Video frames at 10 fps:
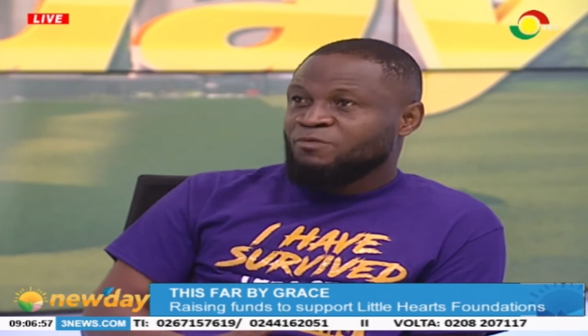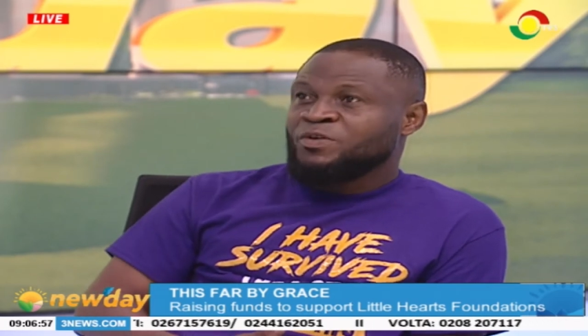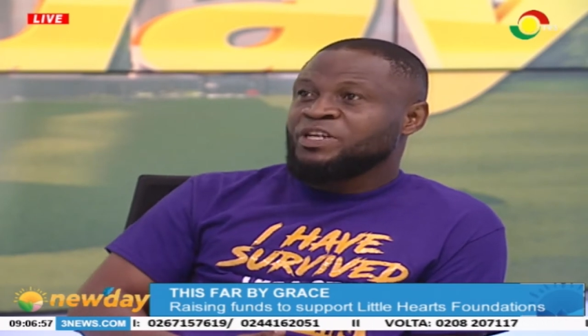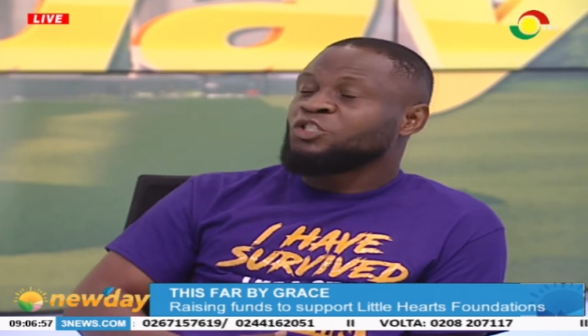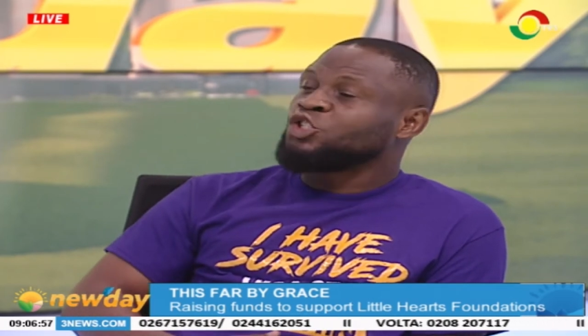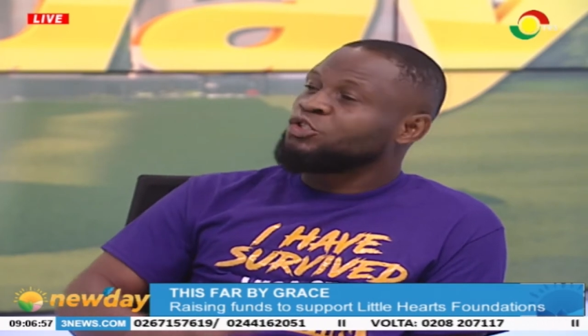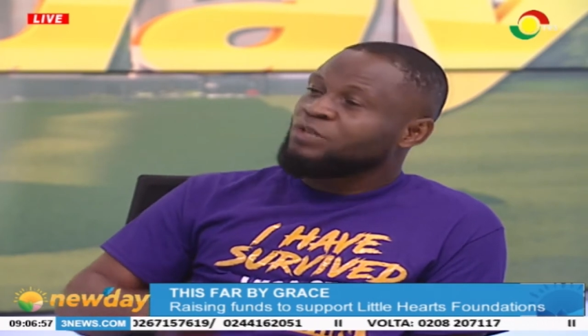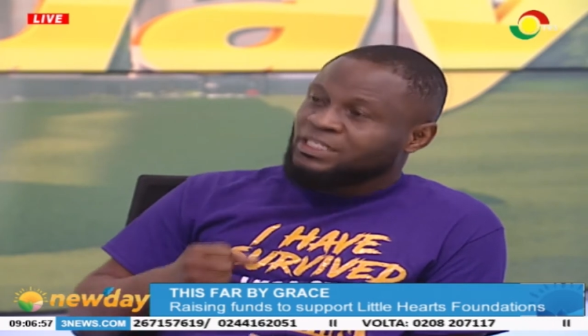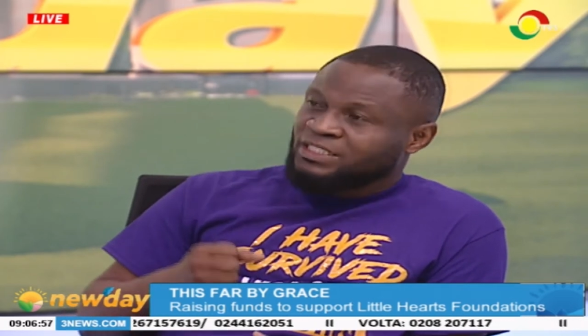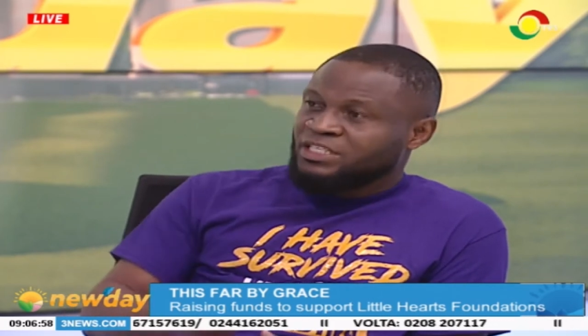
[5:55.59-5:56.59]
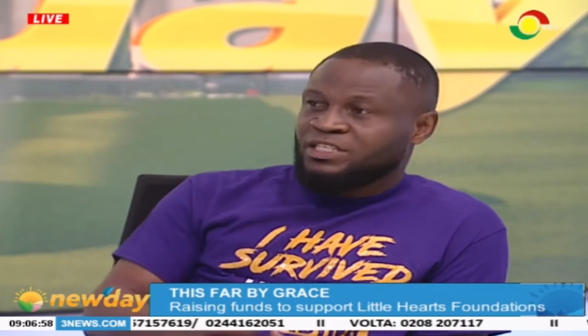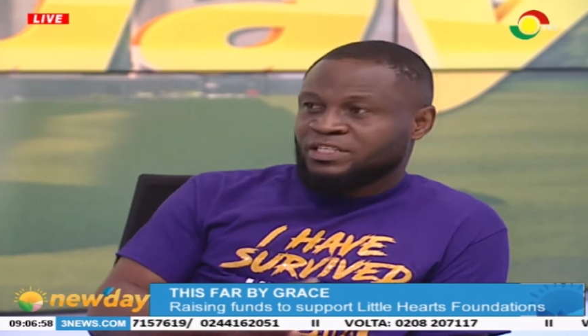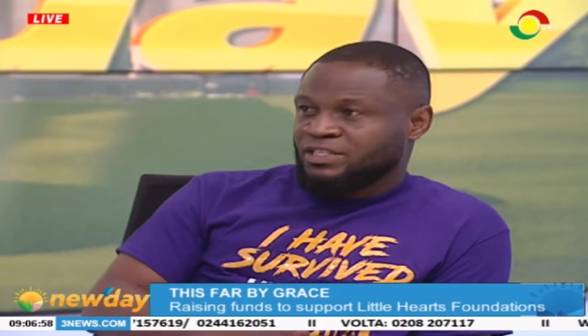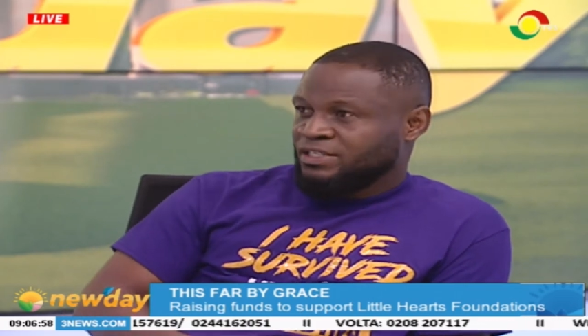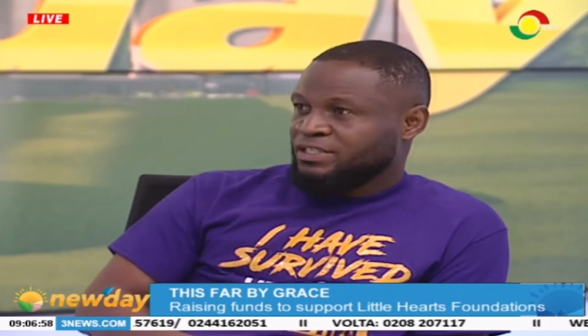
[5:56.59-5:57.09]
We need
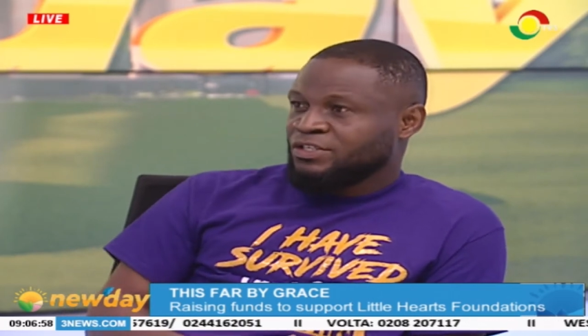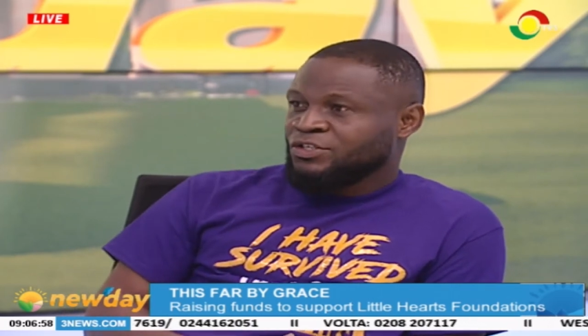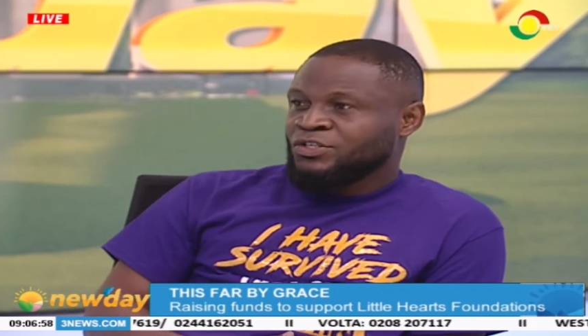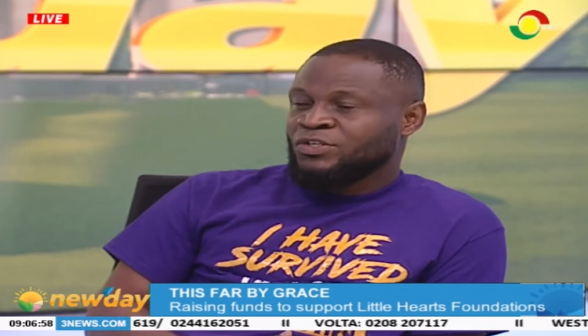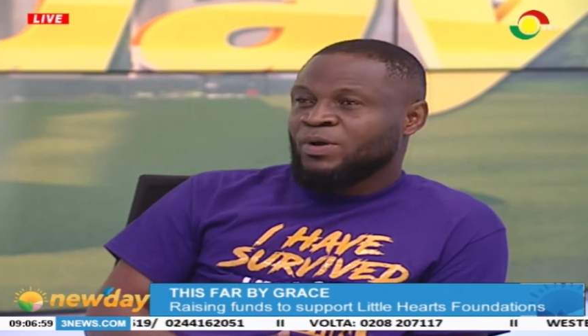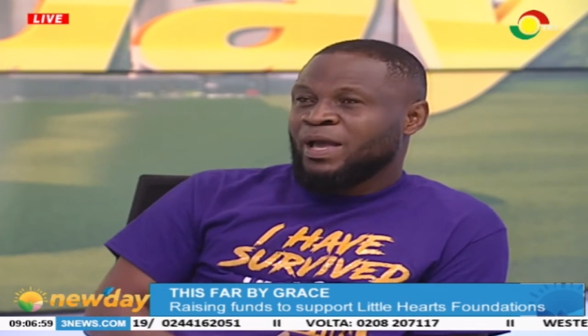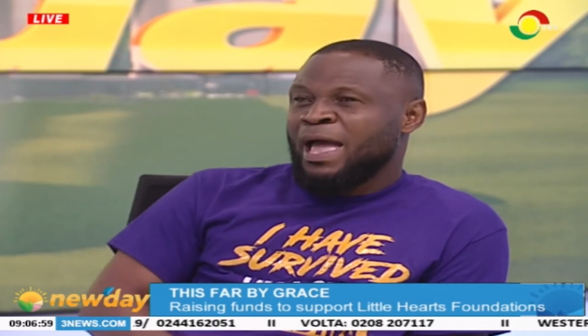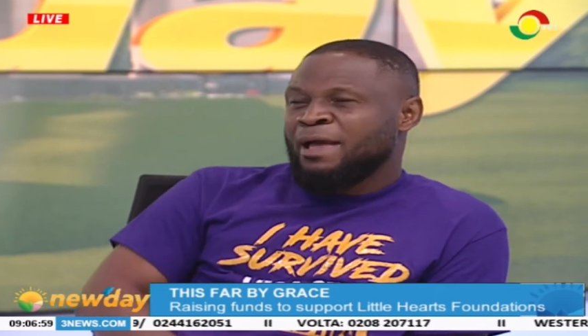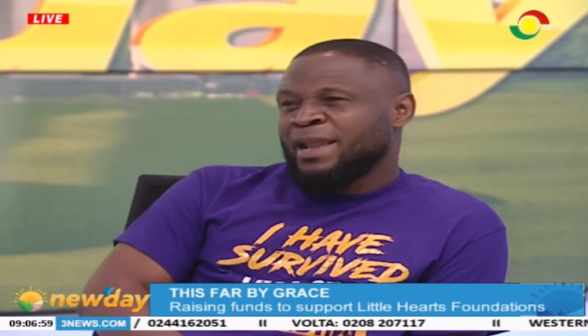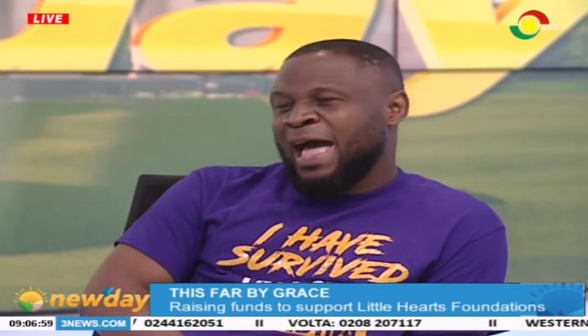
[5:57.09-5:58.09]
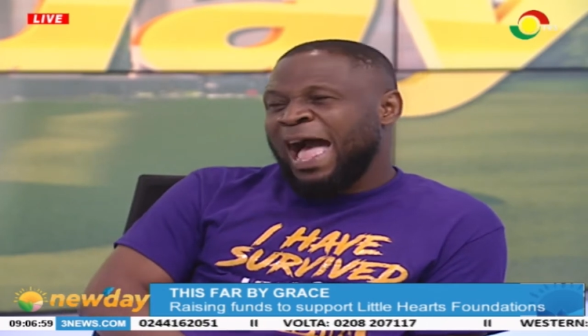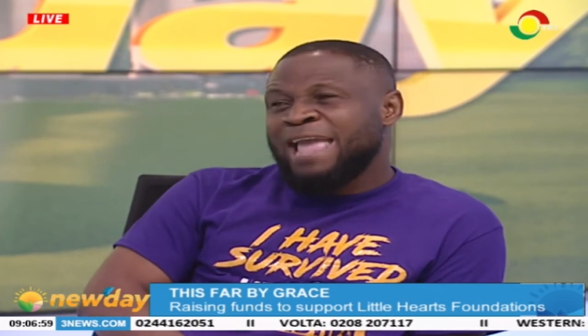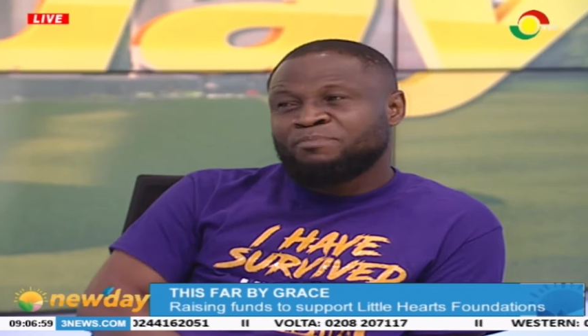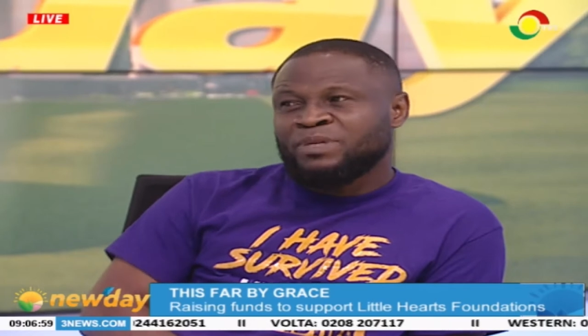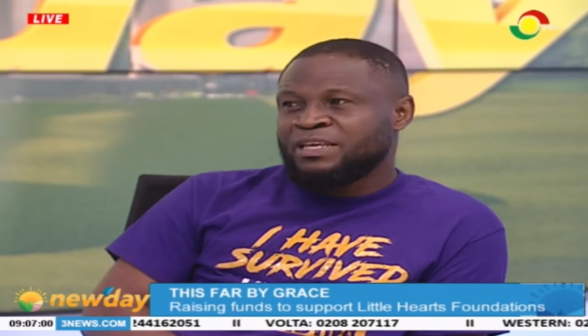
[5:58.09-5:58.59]
strategy. Okay. You know, and
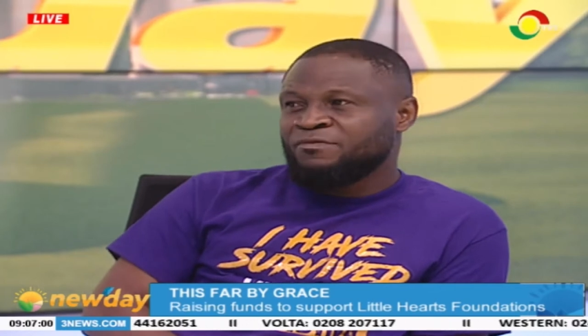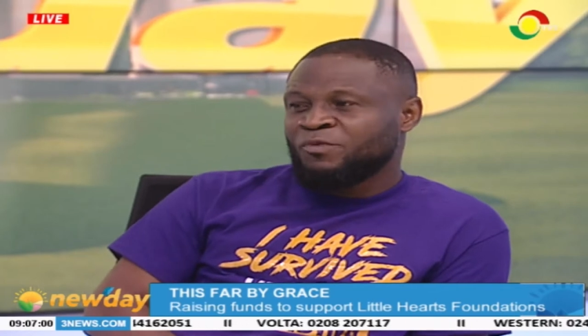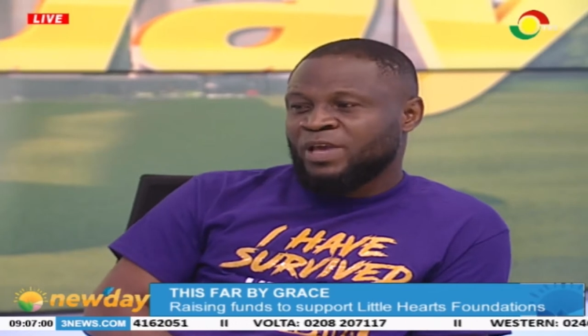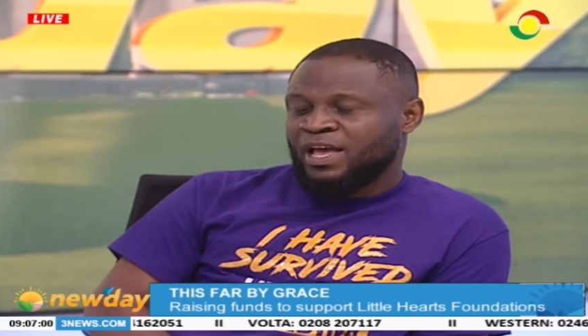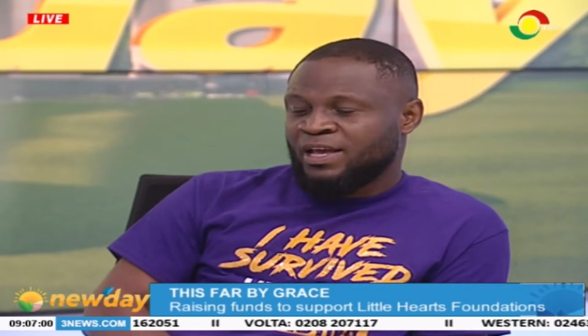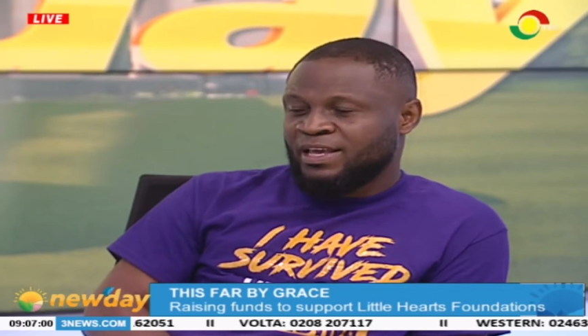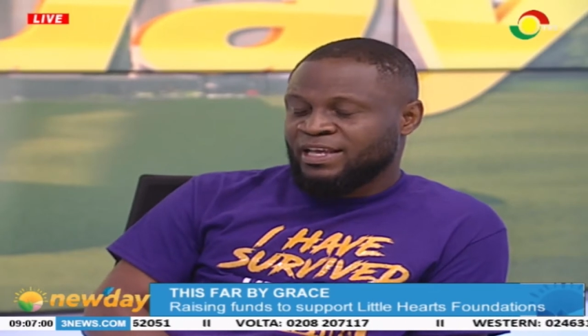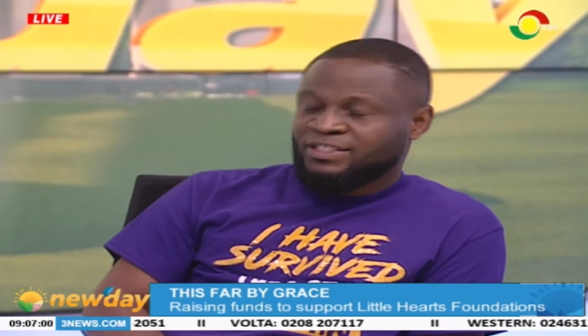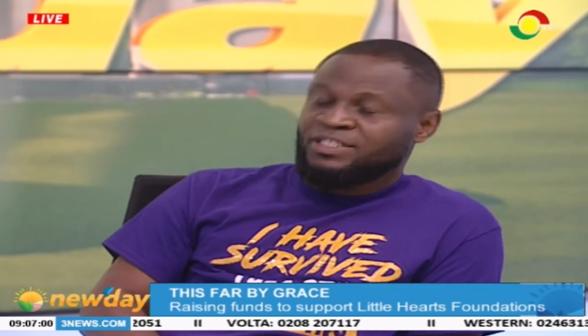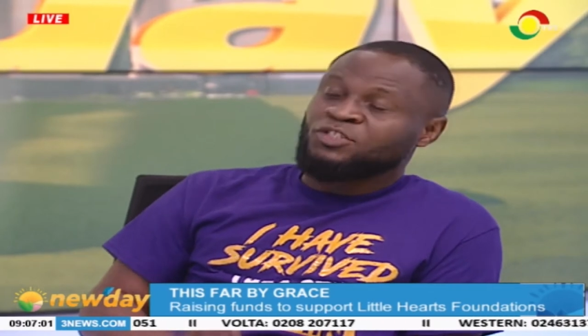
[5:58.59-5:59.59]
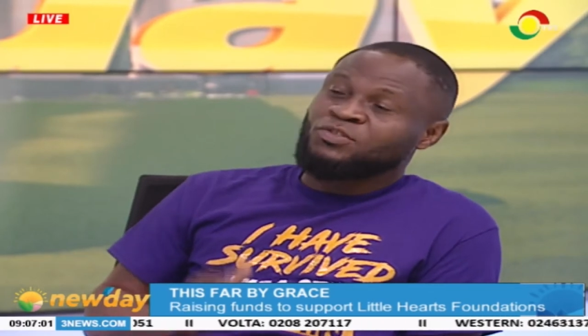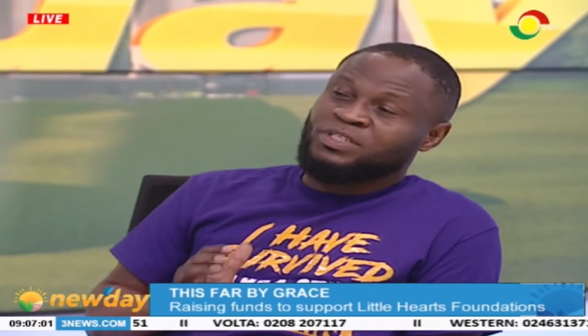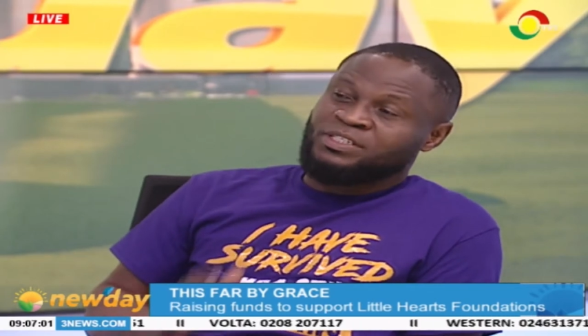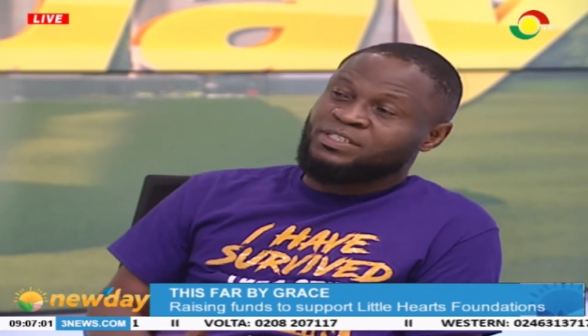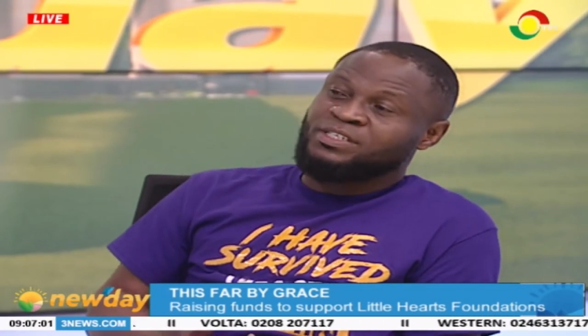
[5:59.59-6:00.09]
I believe we are getting into
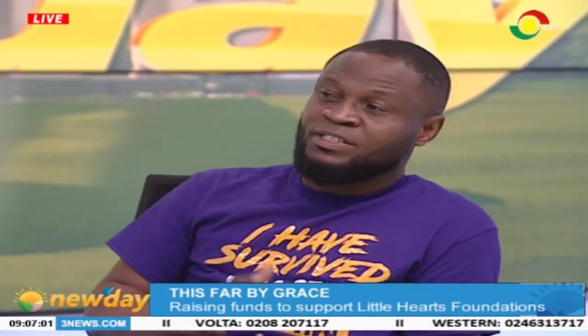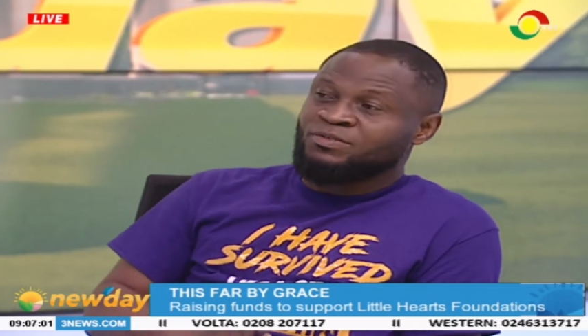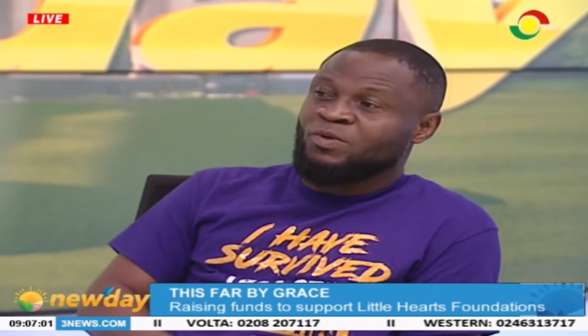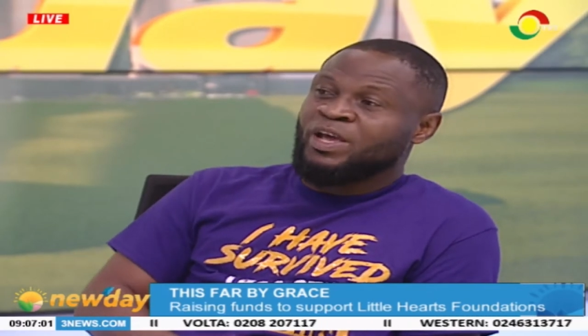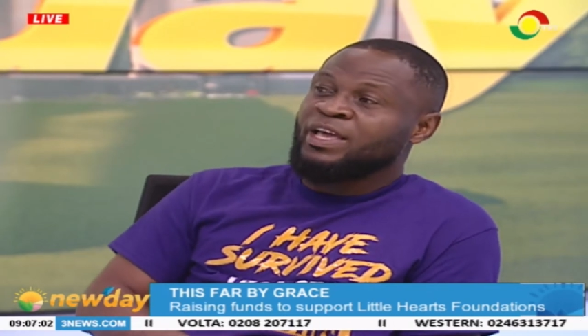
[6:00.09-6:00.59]
the season where